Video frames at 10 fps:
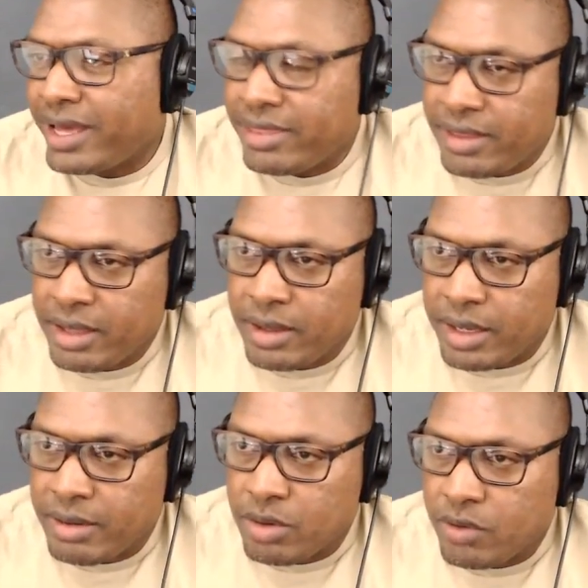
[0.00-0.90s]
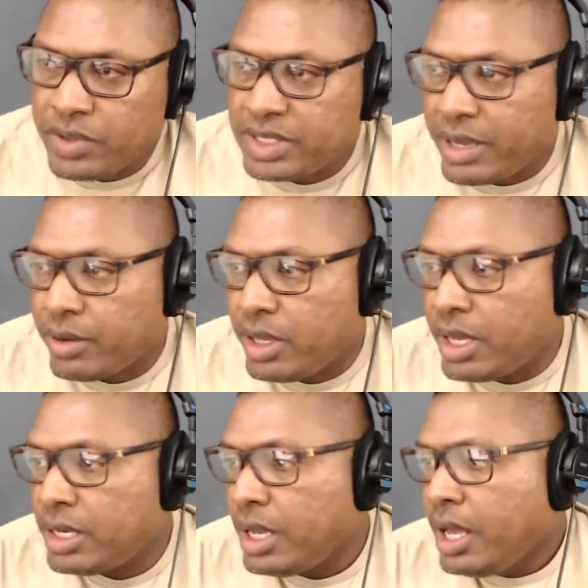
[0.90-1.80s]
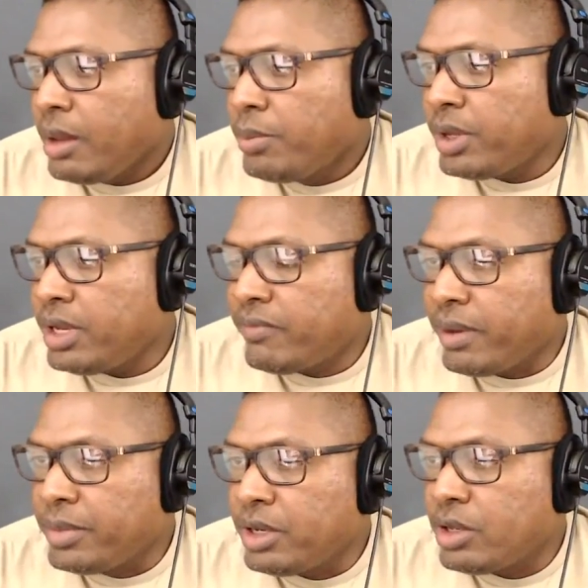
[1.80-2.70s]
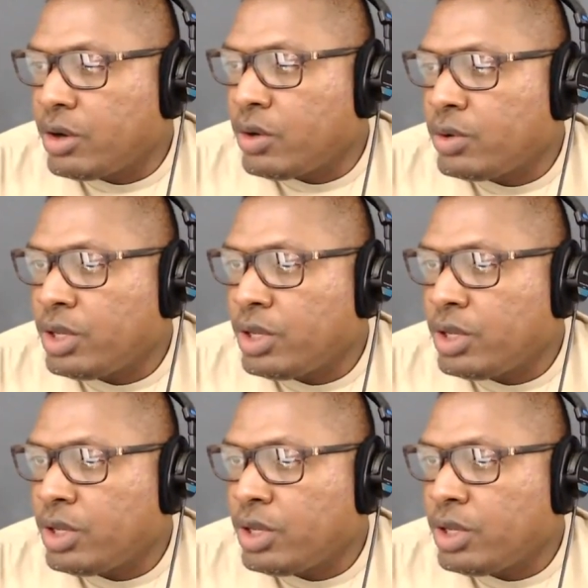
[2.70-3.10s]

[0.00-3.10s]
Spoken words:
I think, I don't know if it's out yet, but if I'm going to go,